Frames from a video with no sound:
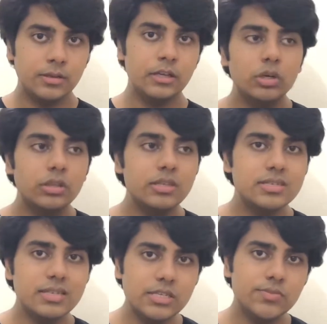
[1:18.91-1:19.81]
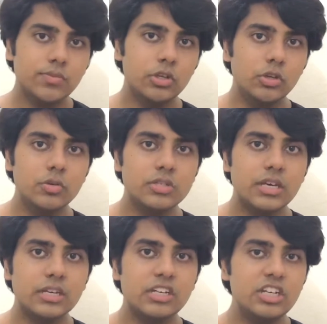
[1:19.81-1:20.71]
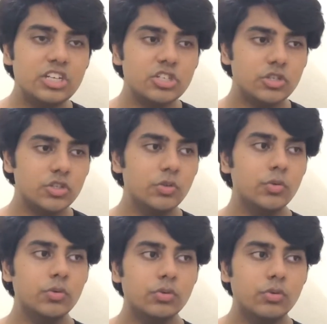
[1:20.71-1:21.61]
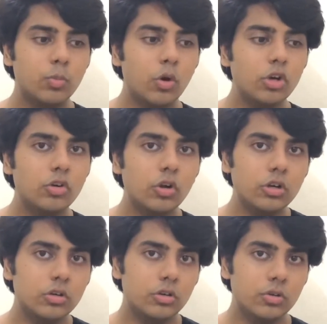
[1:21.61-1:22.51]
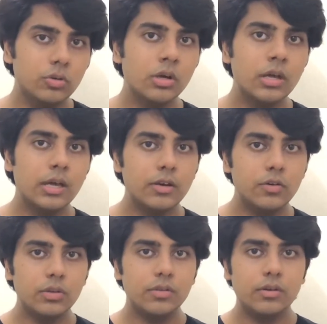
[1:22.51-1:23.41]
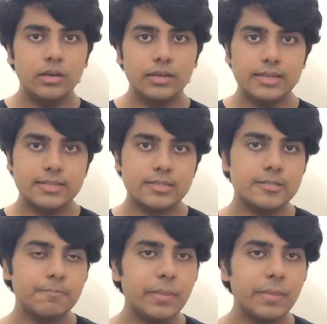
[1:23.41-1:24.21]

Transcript: What this does for you is that it teaches you what not to do during the real tests,